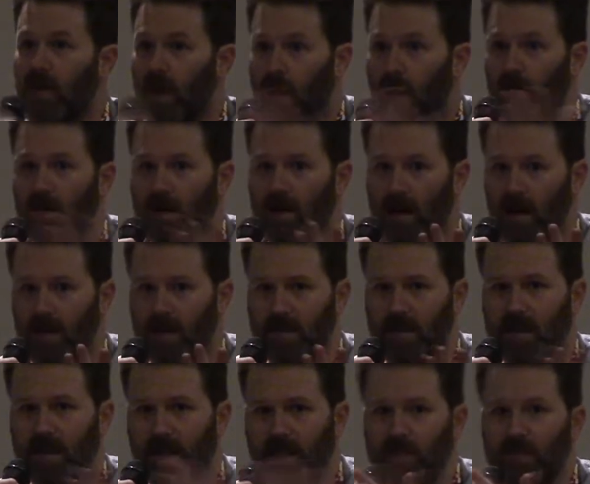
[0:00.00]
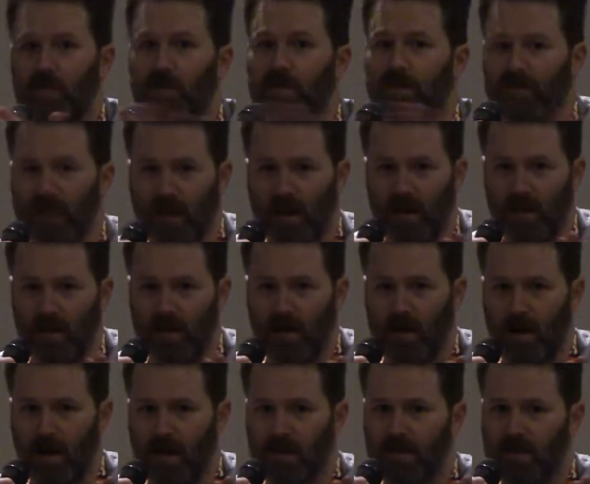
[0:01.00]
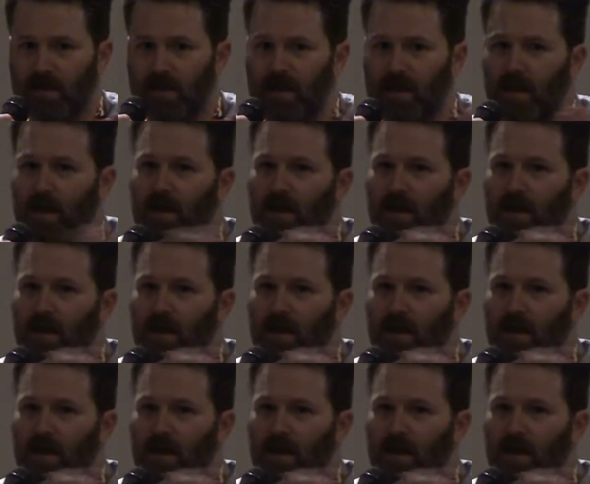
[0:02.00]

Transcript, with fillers: Holocaust, the history of the Holocaust.